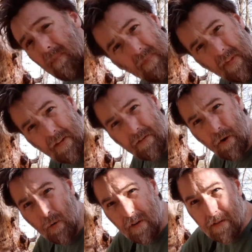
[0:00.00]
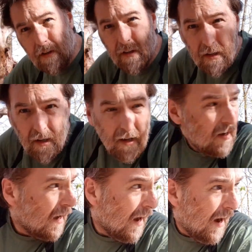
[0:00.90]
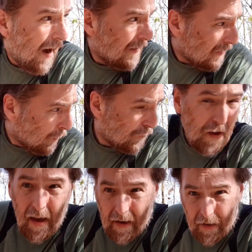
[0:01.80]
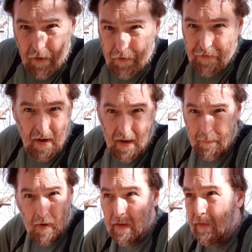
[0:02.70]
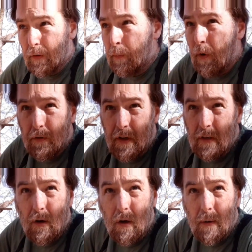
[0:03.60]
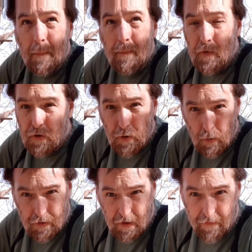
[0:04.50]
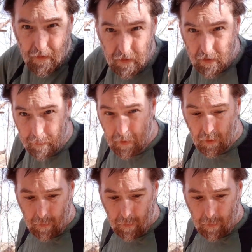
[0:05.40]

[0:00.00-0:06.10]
that's so easy? As I was saying, I could have sat in my living room all day long just doing stuff on the computer